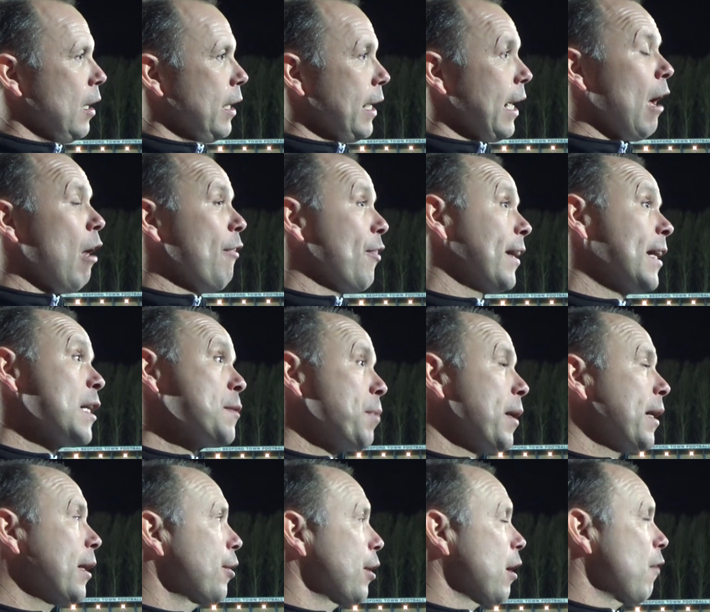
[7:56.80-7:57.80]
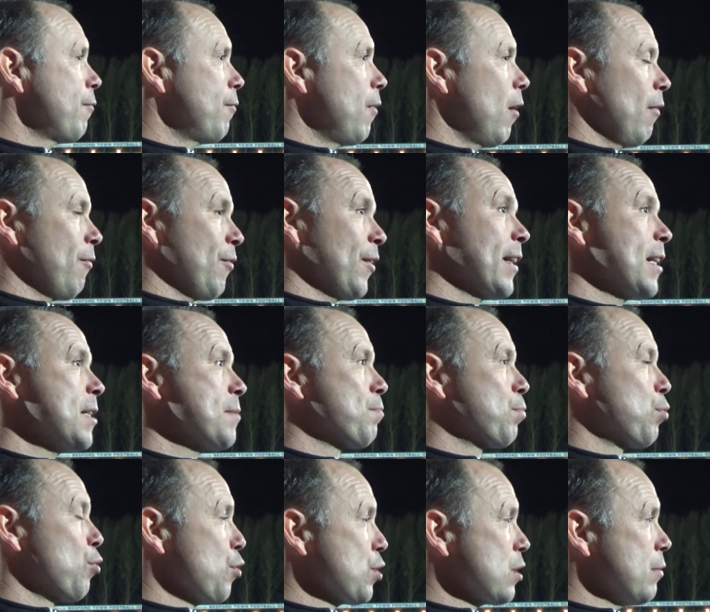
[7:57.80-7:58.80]
Yeah, I think he's been good. I think he's
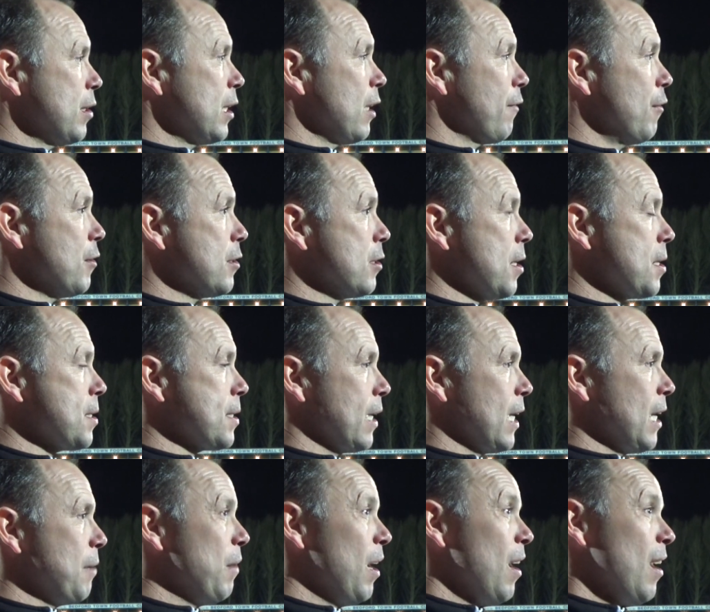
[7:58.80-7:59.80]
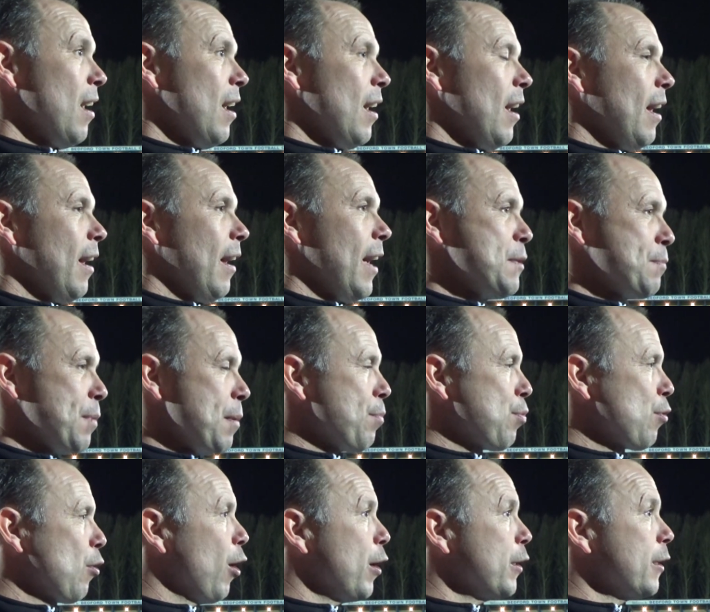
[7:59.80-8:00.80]
brought something different to the team. He's been
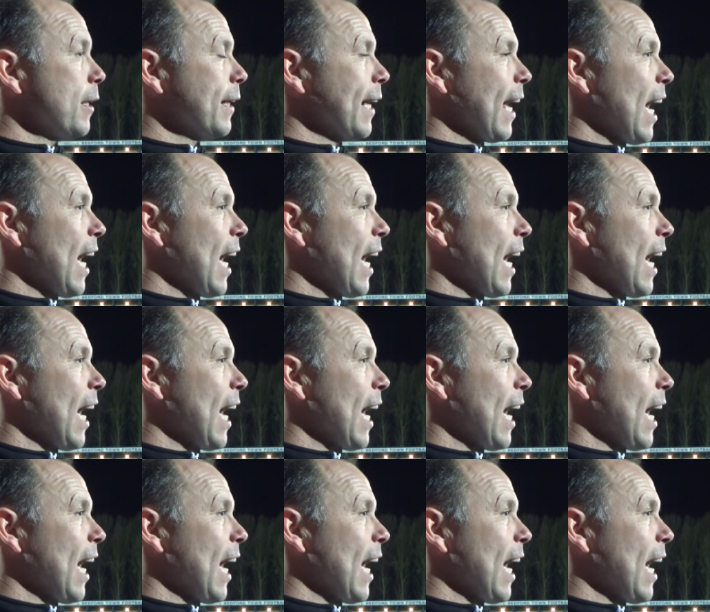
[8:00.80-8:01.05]
bright in the other